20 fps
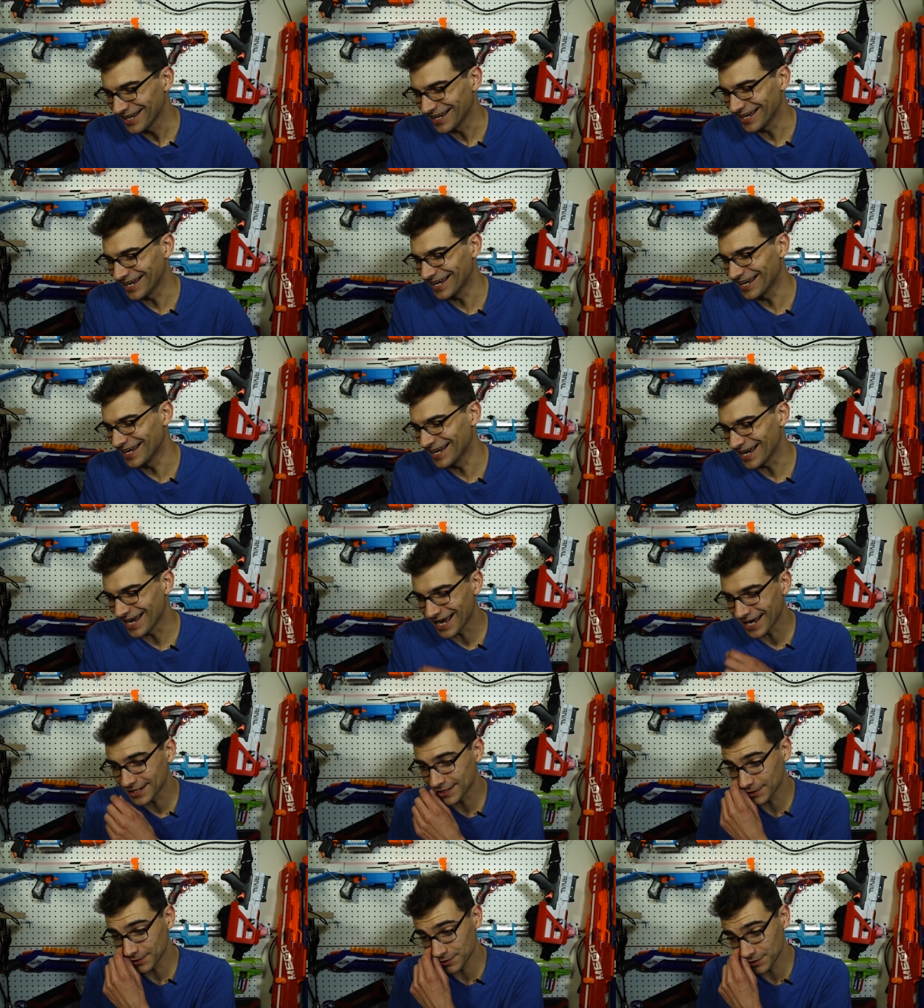Uh,
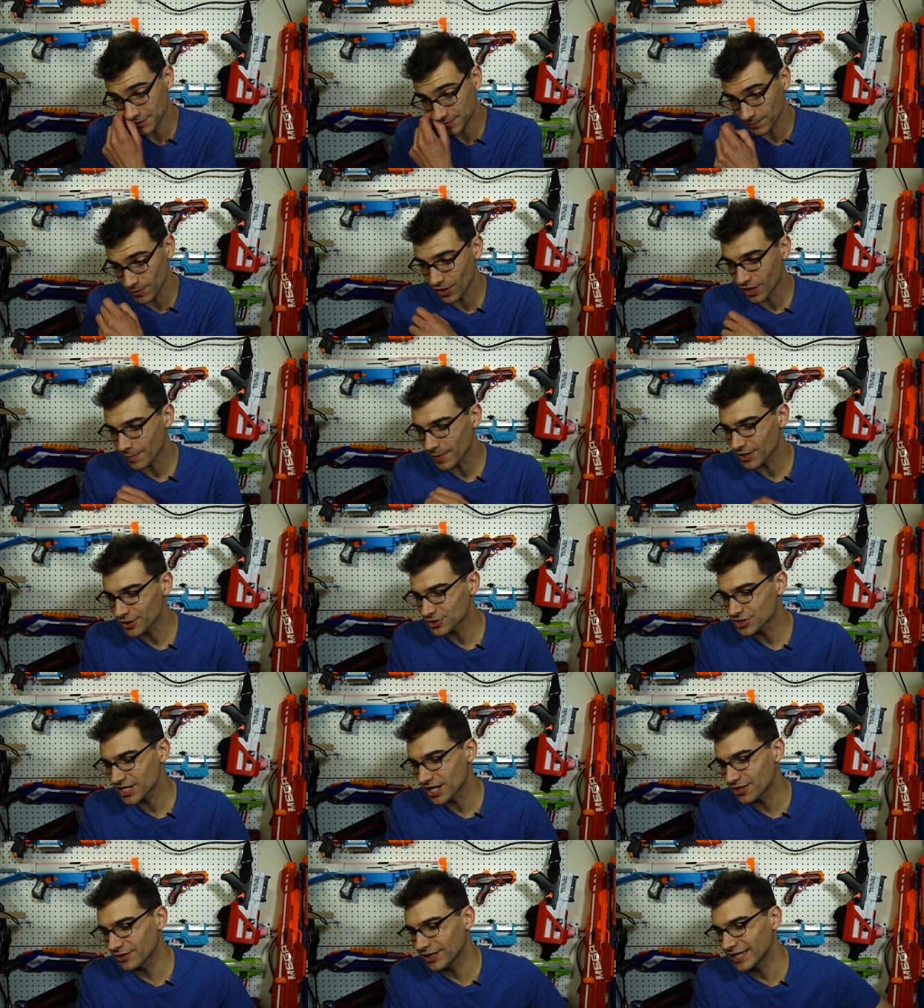I know you spoke about
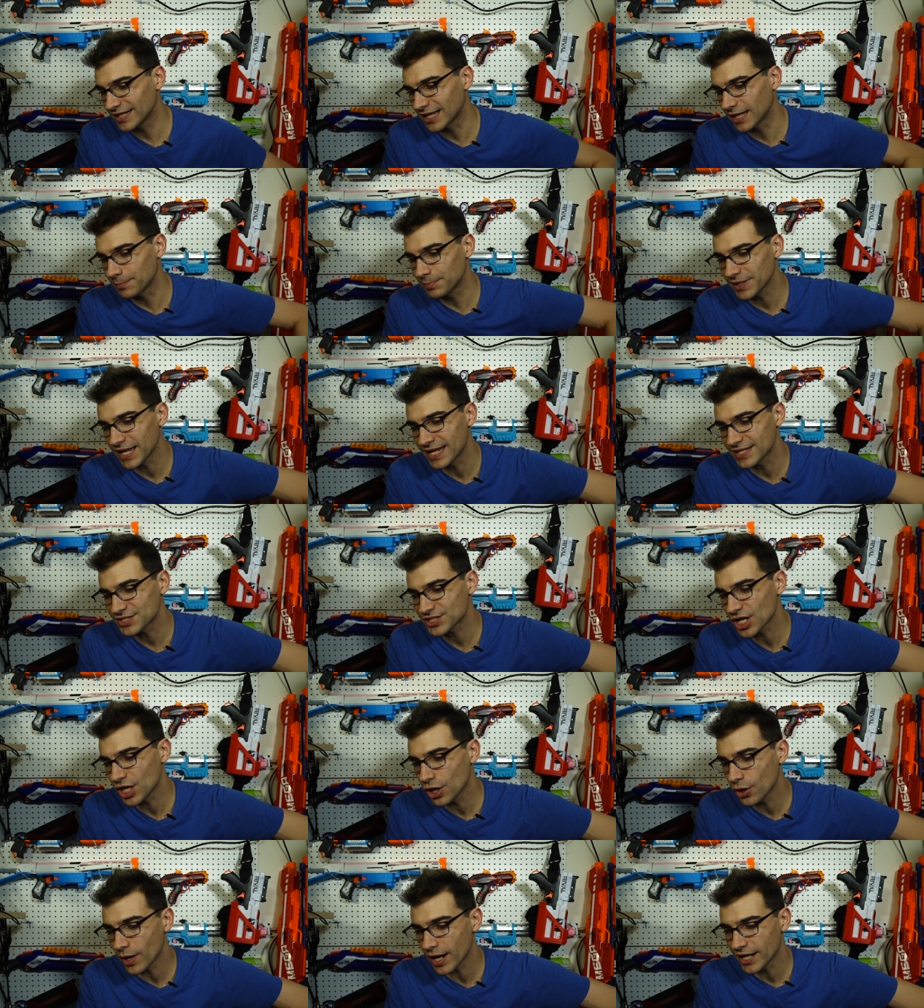your channel hitting a
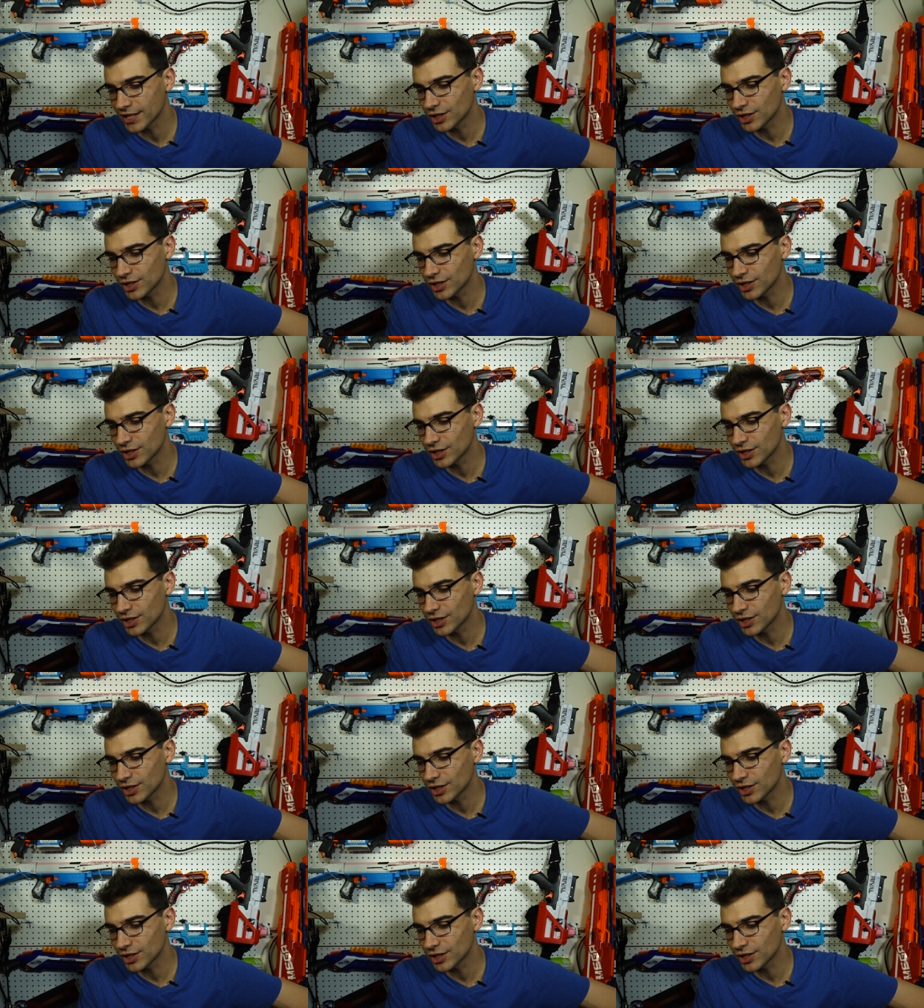plateau.